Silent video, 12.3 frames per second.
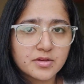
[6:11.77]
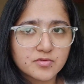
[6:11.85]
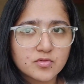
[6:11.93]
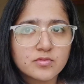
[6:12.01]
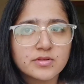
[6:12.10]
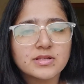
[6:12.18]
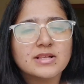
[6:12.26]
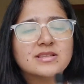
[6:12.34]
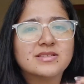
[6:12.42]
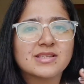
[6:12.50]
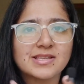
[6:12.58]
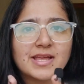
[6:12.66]
So
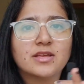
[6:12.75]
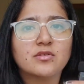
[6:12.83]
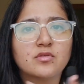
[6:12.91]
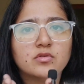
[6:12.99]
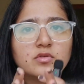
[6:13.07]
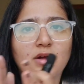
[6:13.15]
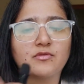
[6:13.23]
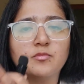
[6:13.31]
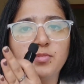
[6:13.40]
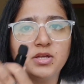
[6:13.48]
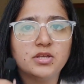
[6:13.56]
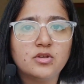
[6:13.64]
it's just like, you know, you have to
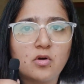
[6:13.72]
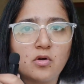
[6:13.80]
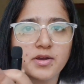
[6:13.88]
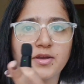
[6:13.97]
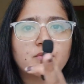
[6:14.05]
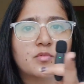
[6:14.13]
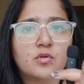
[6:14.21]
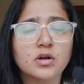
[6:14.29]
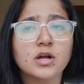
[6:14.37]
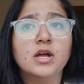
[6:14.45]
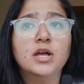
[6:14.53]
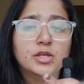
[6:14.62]
be in your own work.
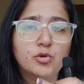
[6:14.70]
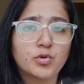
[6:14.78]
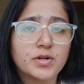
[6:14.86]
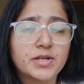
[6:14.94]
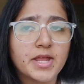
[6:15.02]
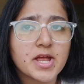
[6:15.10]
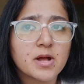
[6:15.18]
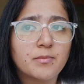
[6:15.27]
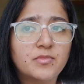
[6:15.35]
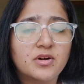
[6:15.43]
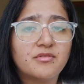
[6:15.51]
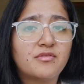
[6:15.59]
You can take
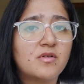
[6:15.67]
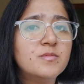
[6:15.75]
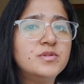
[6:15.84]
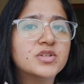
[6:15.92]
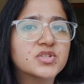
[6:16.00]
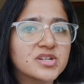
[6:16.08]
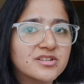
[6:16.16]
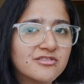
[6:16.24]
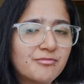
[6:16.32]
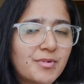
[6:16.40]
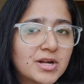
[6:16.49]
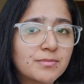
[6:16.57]
up the firm
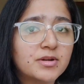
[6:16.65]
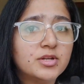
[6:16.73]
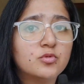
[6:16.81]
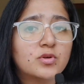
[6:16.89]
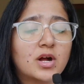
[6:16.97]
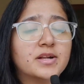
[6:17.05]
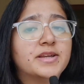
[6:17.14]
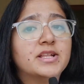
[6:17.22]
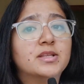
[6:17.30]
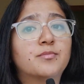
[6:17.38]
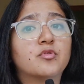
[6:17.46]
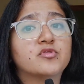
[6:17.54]
initiative part, but you can't
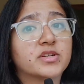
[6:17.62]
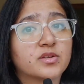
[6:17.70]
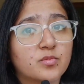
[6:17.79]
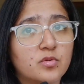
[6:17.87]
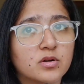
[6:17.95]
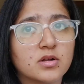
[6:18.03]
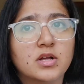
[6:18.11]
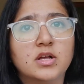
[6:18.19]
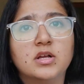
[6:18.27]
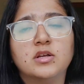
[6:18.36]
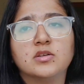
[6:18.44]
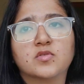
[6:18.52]
take the project work.
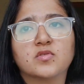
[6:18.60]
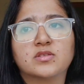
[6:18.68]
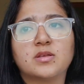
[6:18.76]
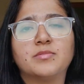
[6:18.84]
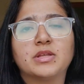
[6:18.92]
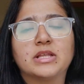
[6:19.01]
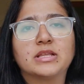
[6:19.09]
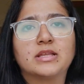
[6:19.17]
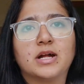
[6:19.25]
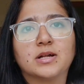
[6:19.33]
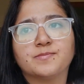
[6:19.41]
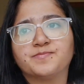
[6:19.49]
So it's something like
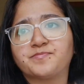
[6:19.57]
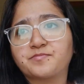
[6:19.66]
that.